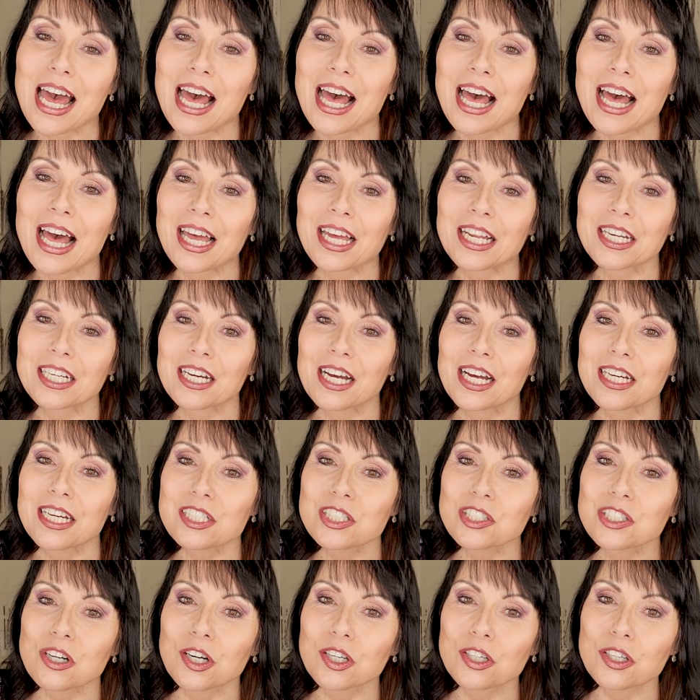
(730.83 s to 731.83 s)
And I
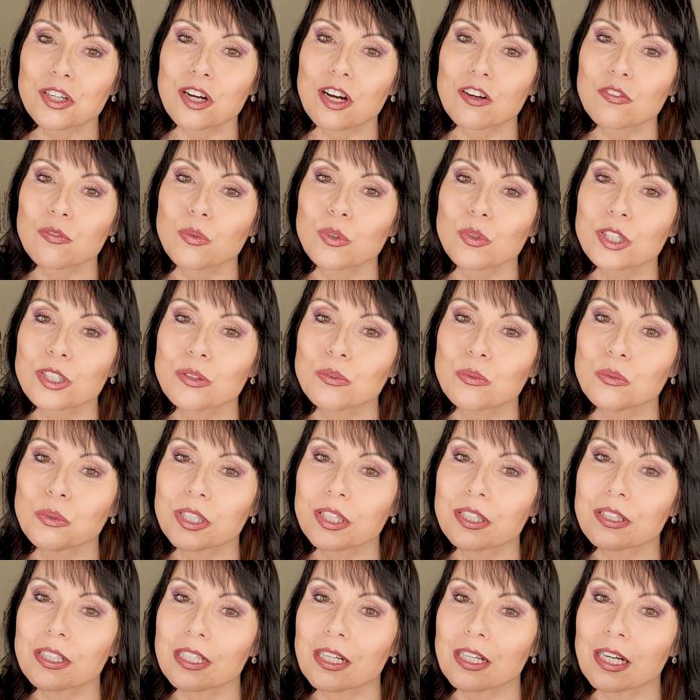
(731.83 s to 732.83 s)
started off with,
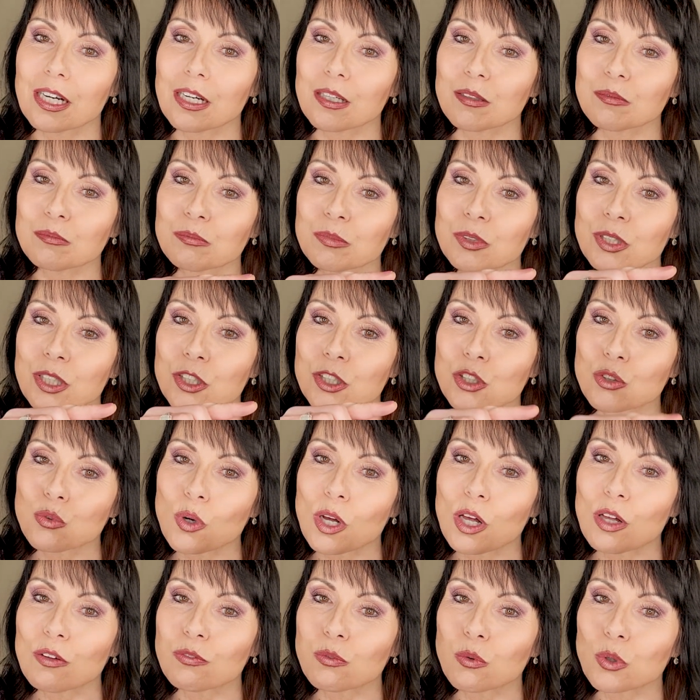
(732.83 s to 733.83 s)
with um,
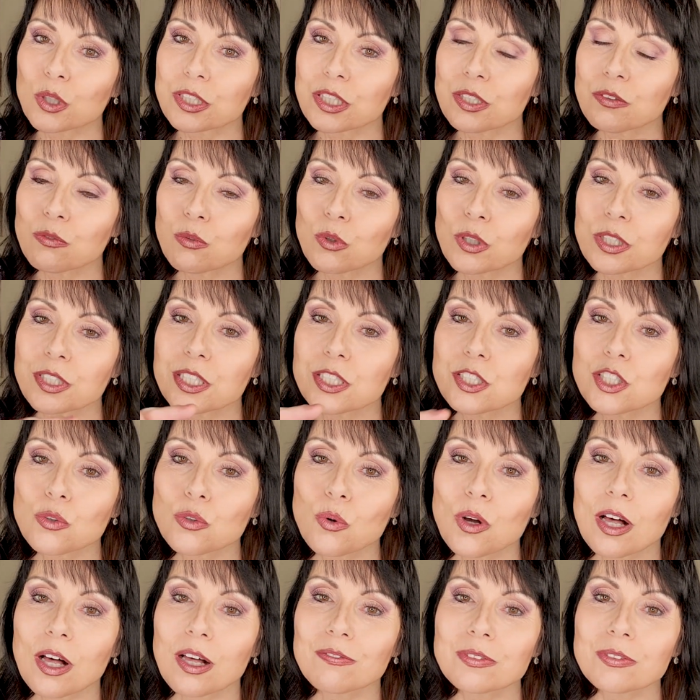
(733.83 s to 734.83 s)
12, 14, 14,
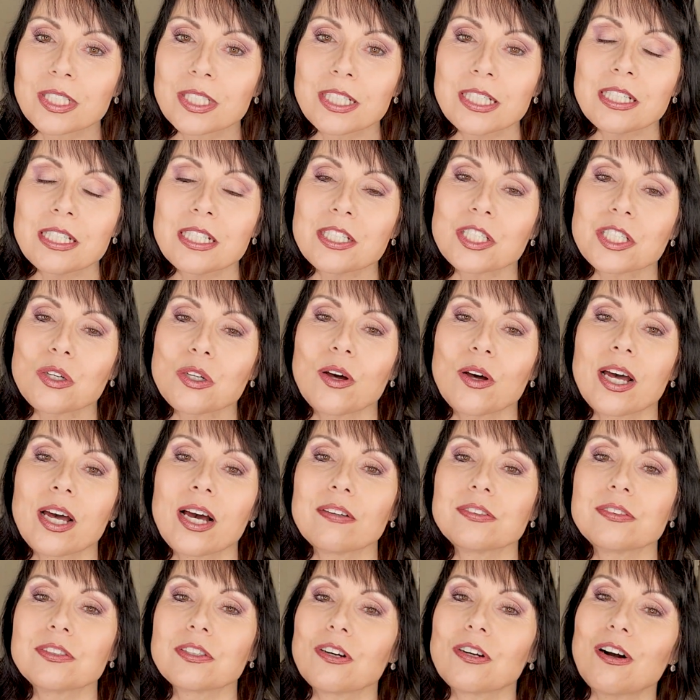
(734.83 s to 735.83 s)
12. So
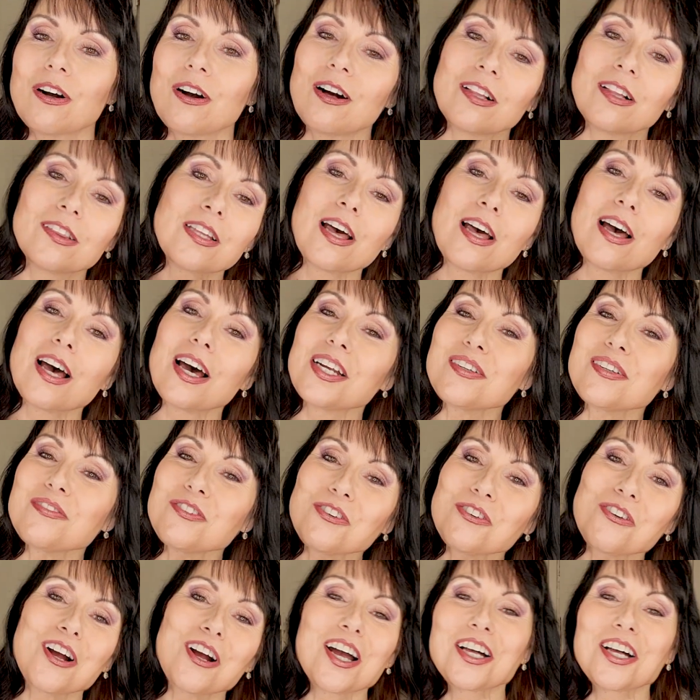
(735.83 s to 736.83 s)
after a lot
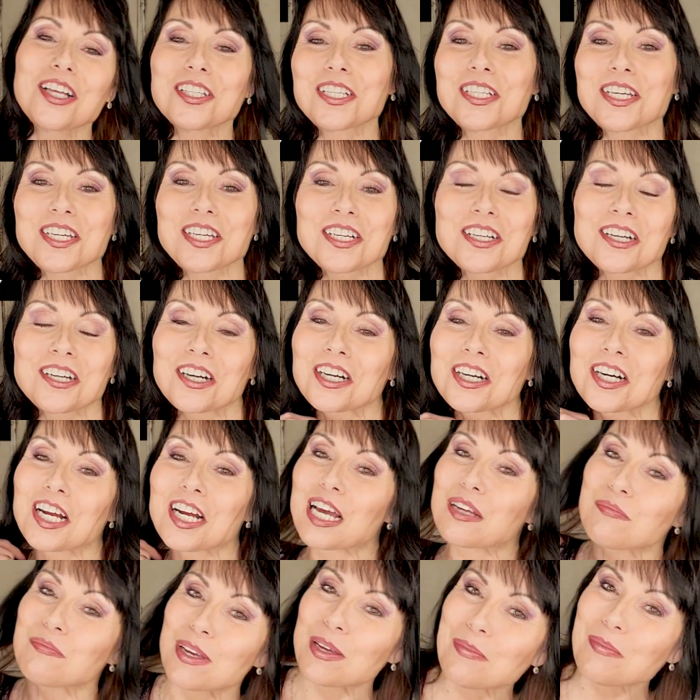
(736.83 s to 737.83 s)
of trial and error,
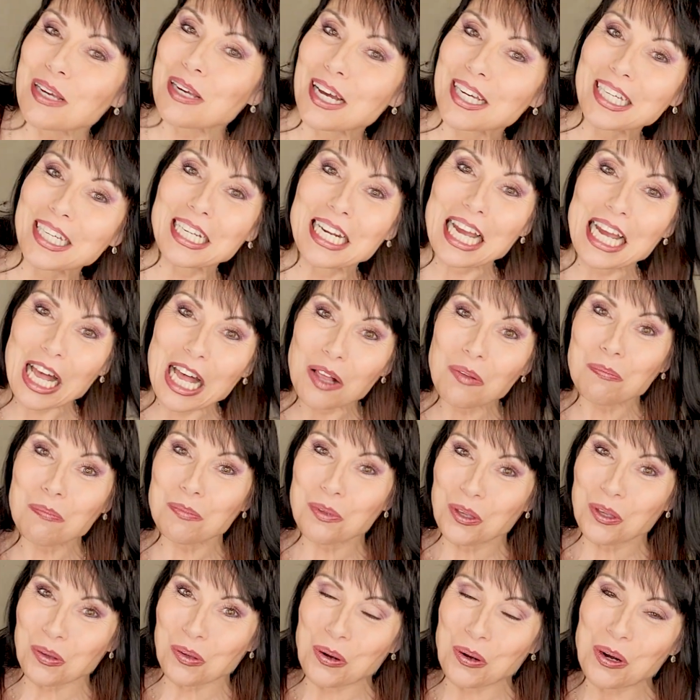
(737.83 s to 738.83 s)
and maybe I can
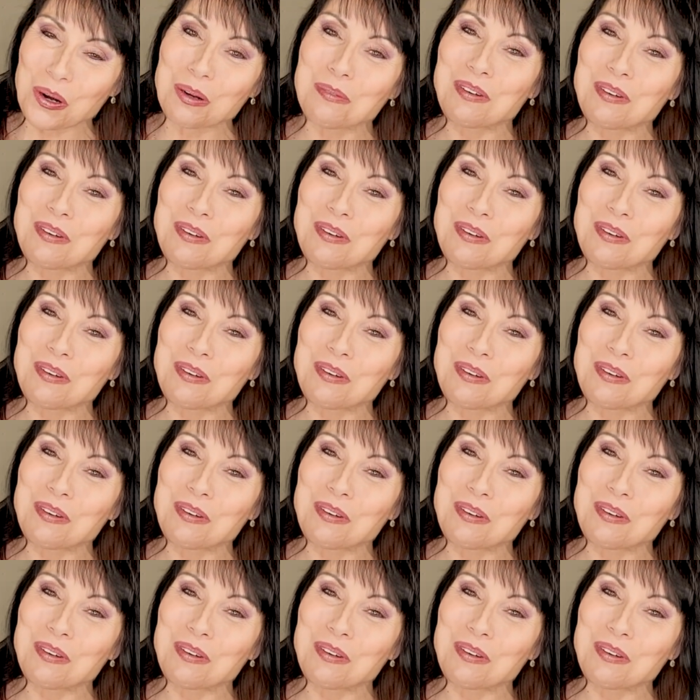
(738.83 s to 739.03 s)
help you